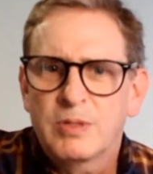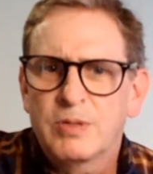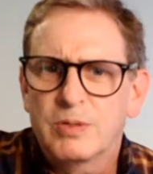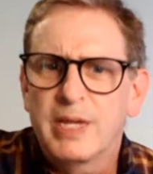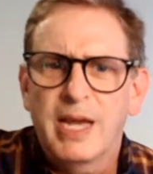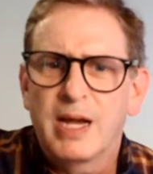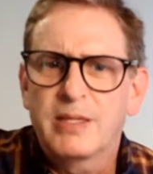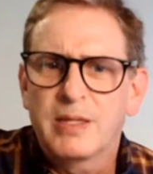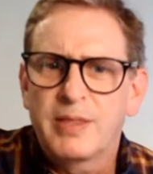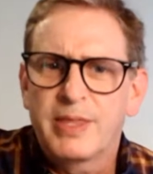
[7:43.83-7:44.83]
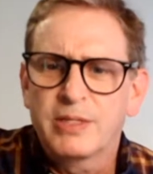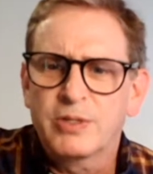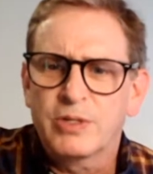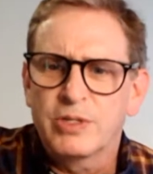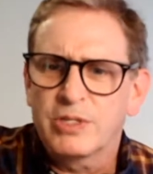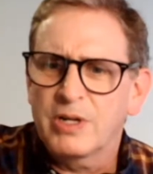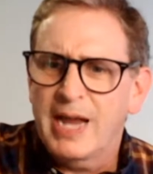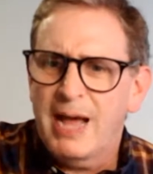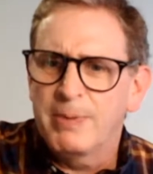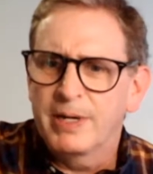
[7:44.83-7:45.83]
yeah, things are going to start
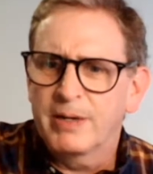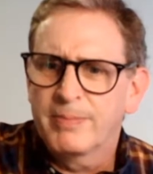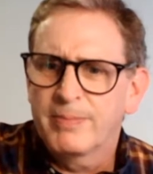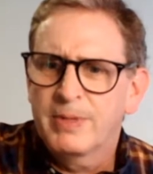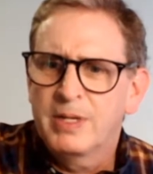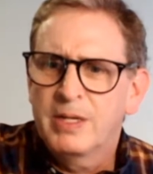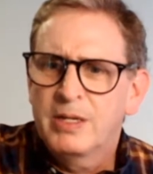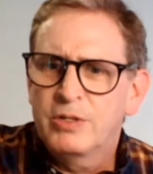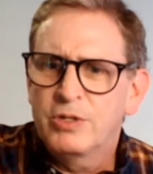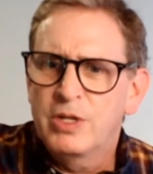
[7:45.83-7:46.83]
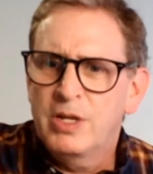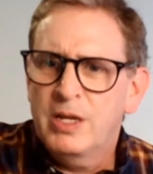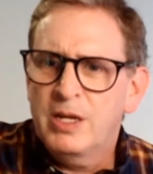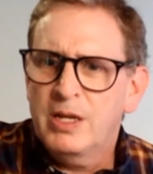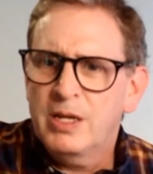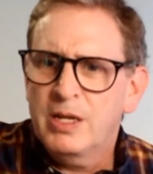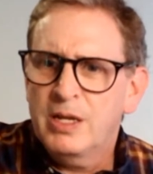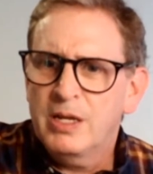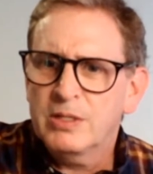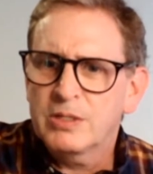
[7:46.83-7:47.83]
happening.
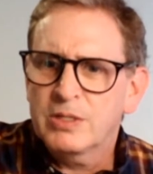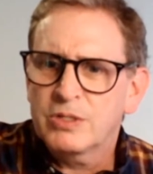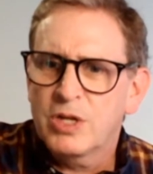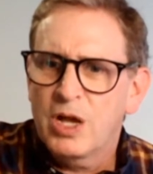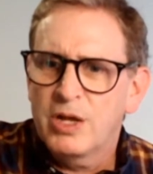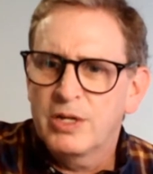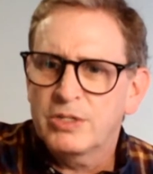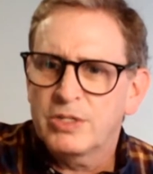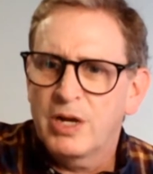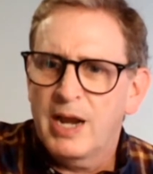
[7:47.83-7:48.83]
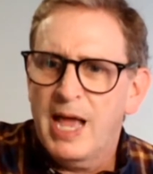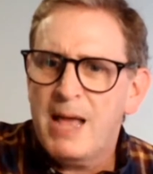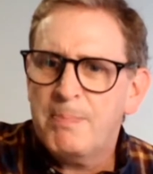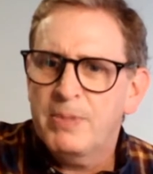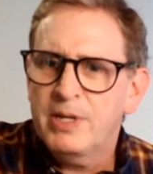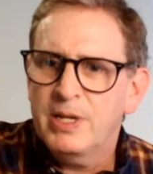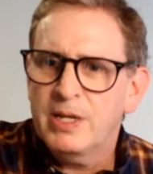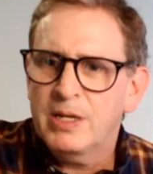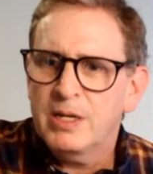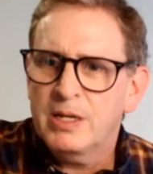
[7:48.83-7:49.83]
Things are gonna start
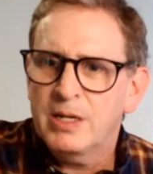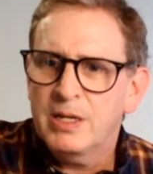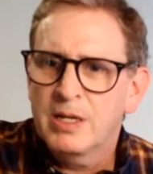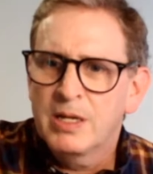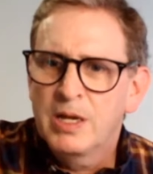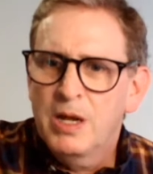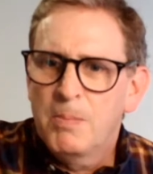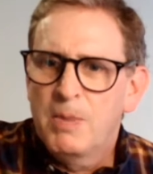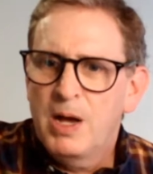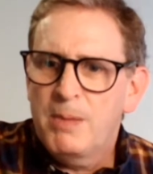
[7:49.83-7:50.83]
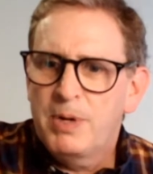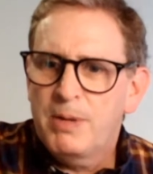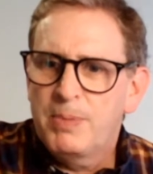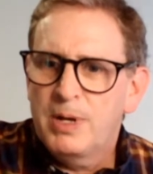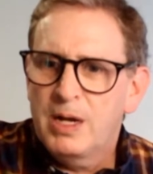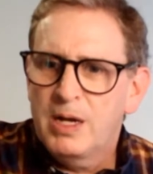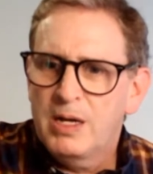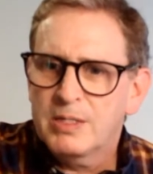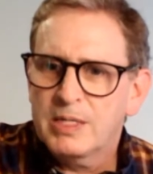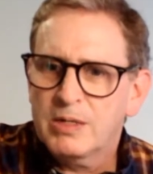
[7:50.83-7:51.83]
happening.
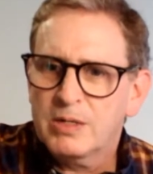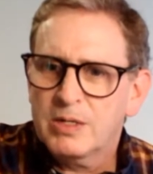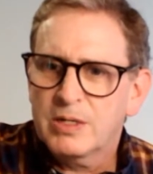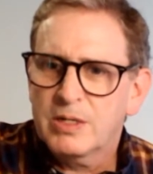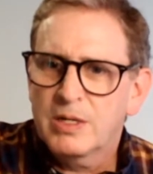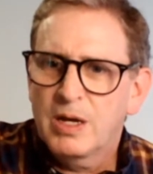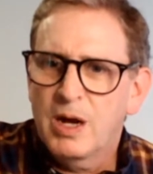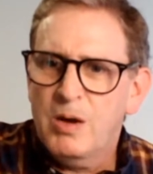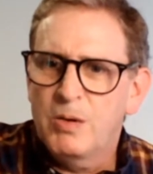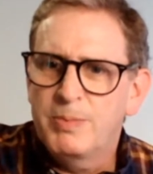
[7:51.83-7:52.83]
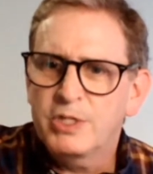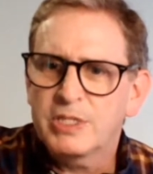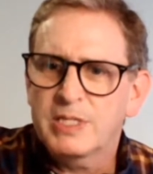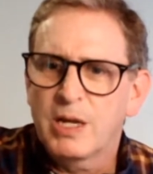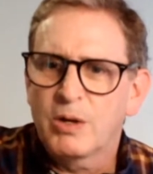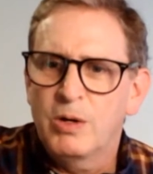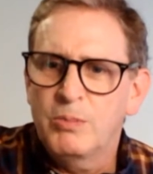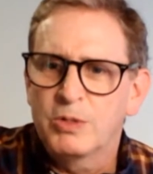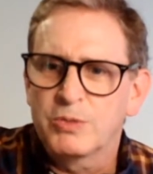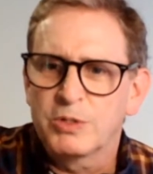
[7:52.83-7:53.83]
Let's take a look. Oh, BJ says I look
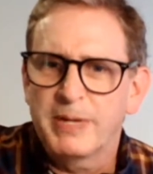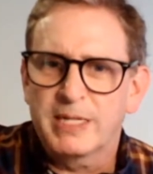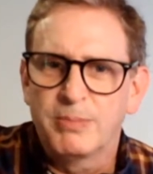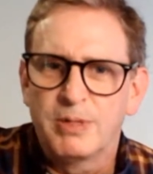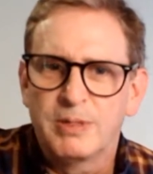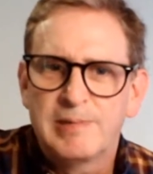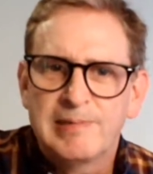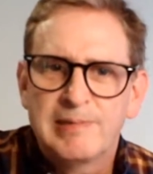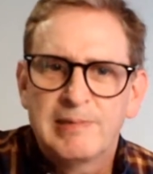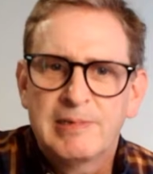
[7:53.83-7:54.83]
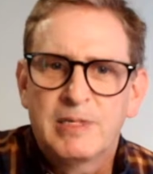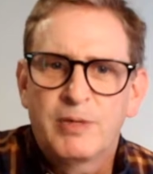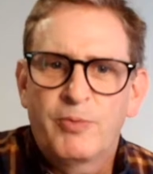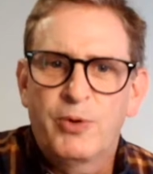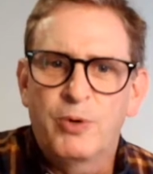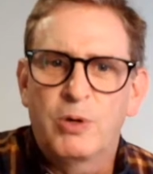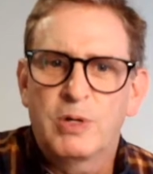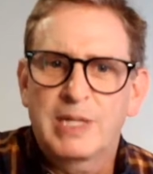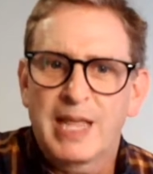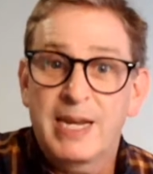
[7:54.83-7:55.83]
almost respectable. Phew,
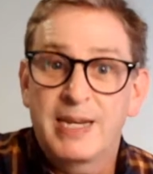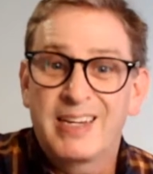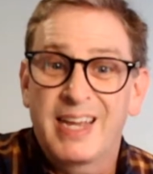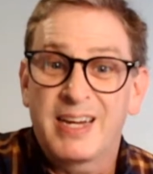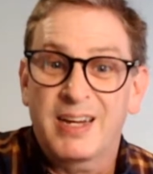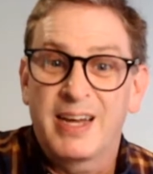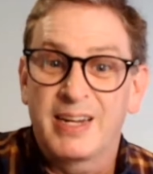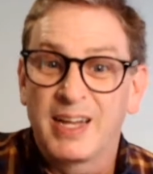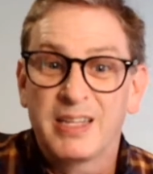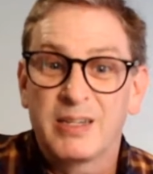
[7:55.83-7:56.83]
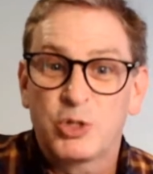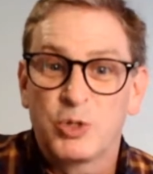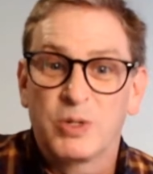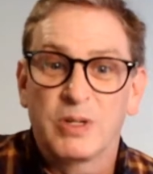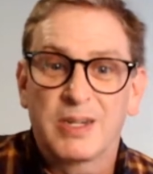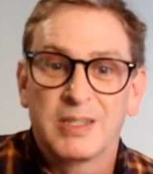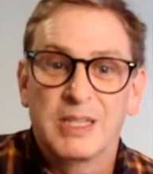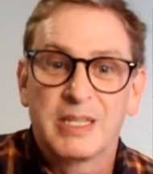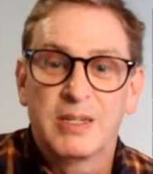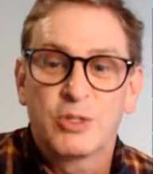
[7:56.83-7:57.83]
glad I didn't get it cut a little shorter, because a
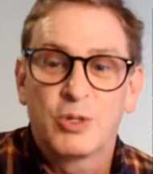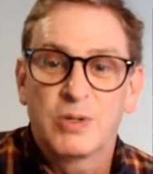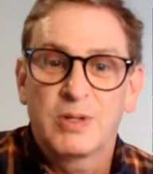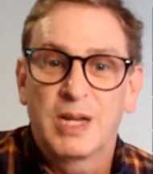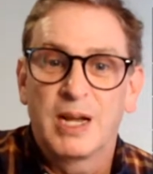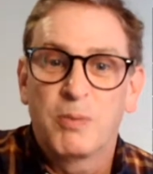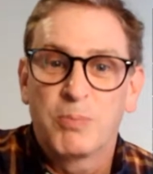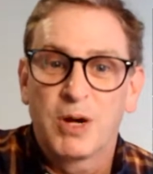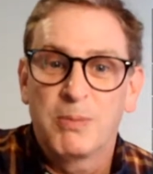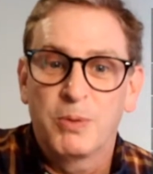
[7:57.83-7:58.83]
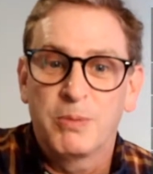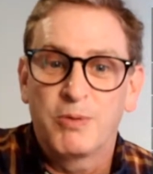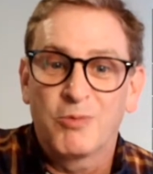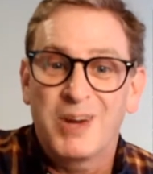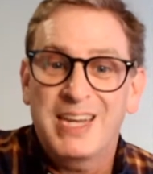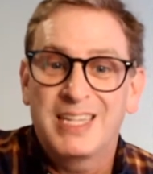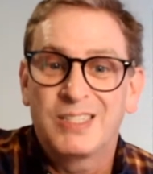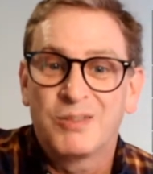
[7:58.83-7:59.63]
little shorter, I probably would have been right into